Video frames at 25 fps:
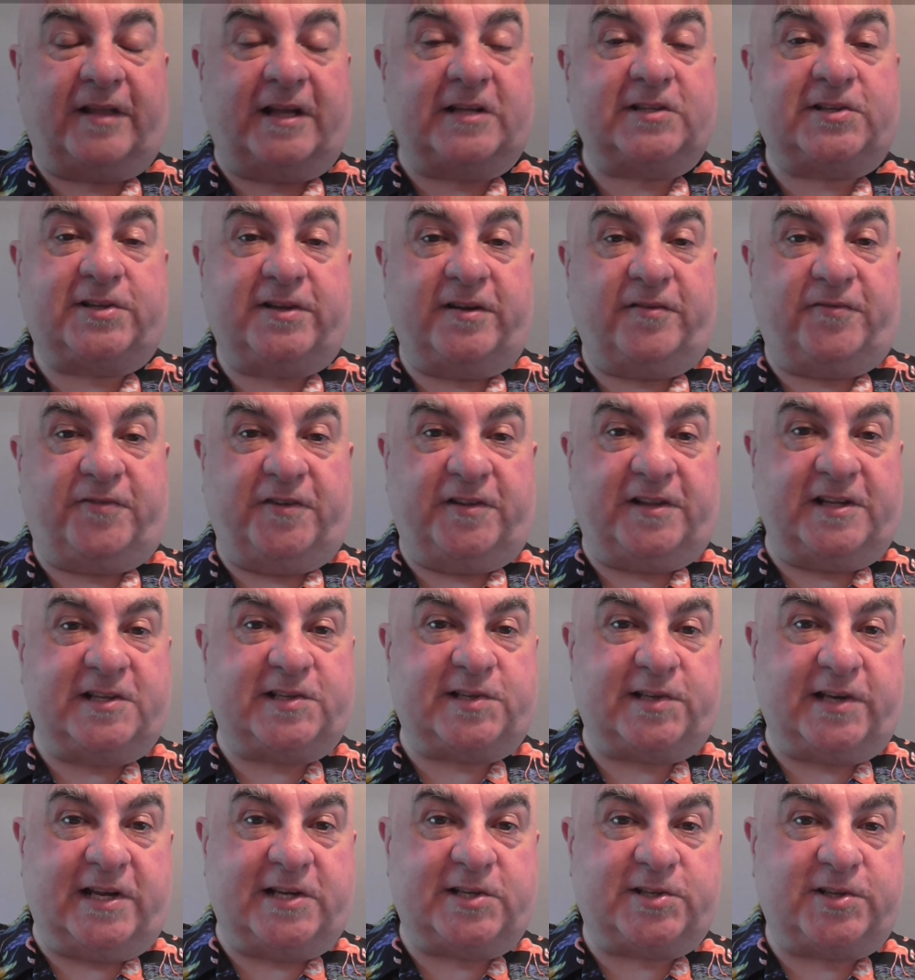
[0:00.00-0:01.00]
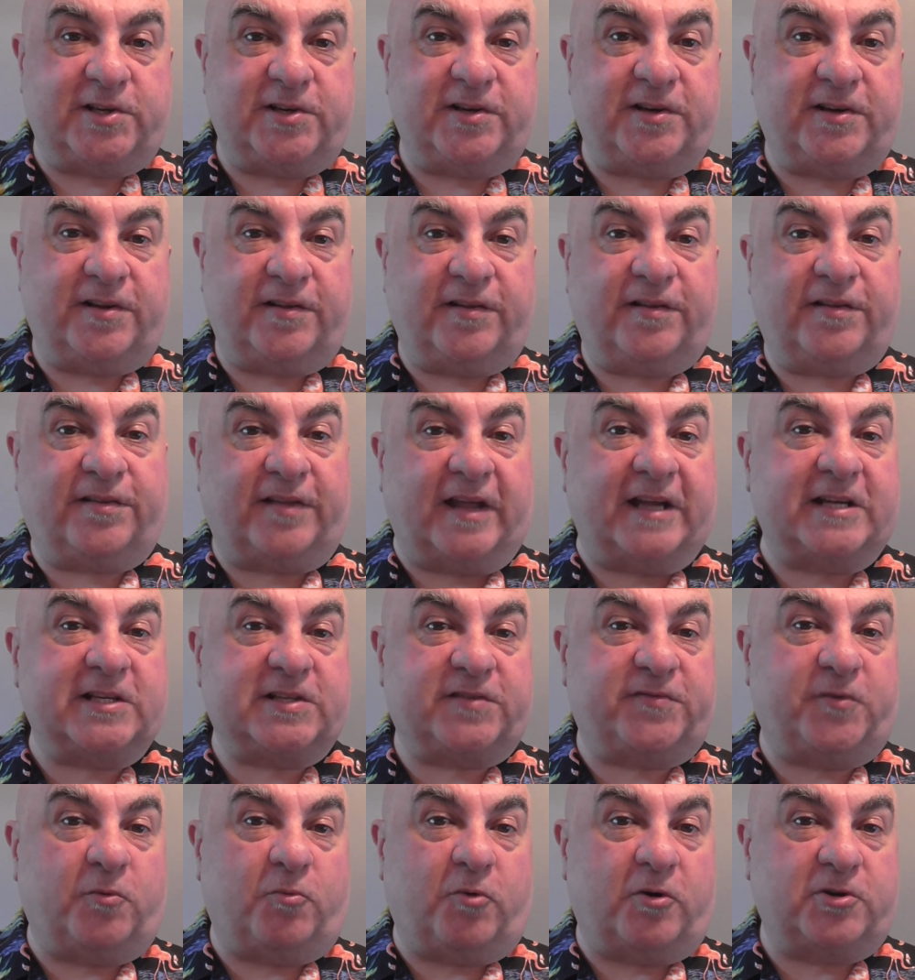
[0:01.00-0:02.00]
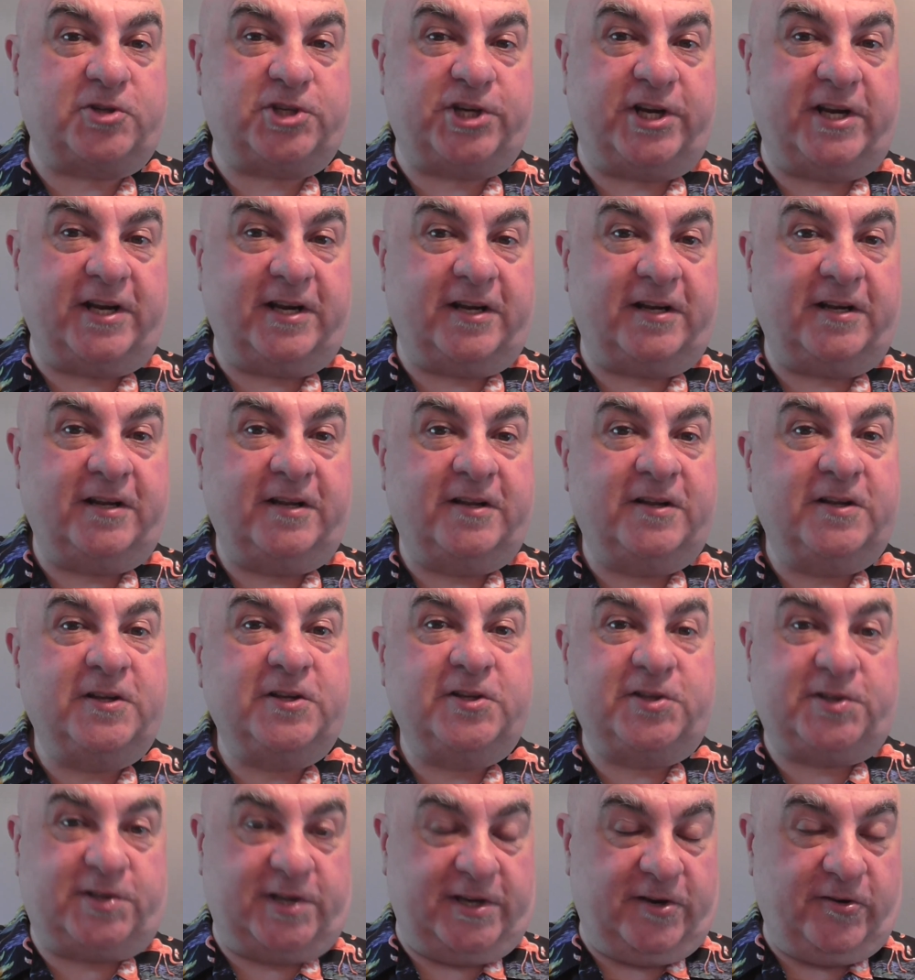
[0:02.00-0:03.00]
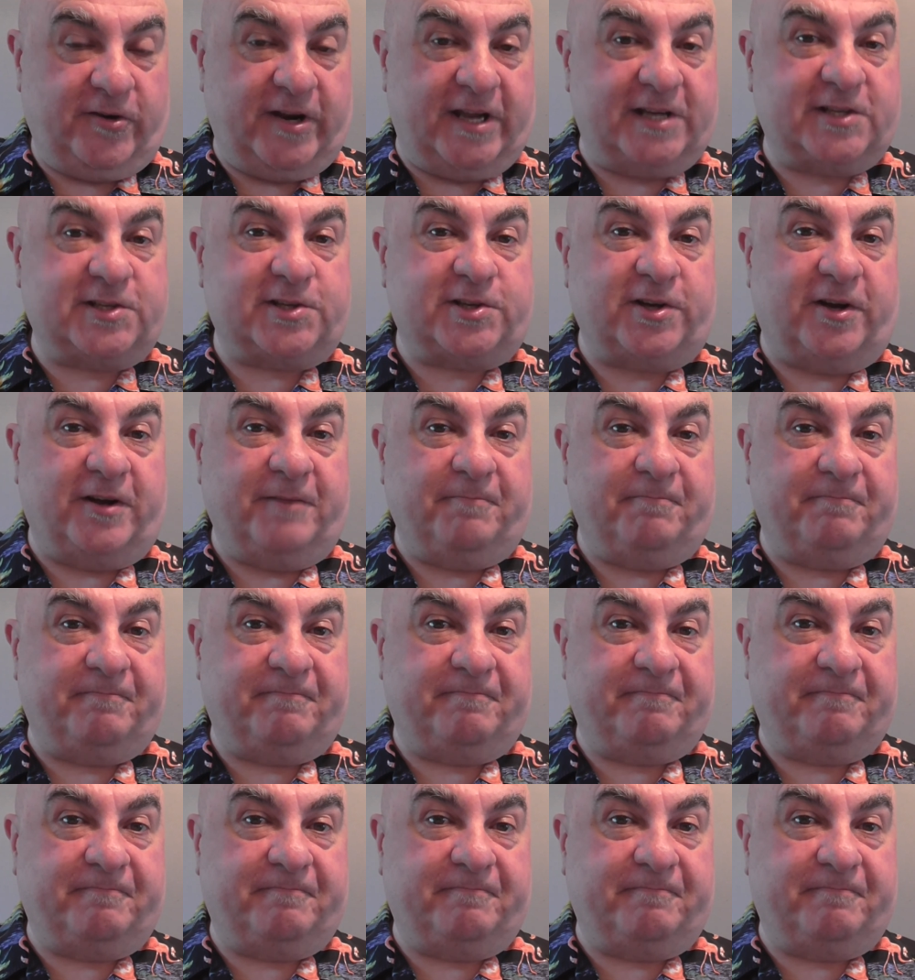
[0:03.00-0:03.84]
that's it for this lesson. Thanks for watching. See you next time.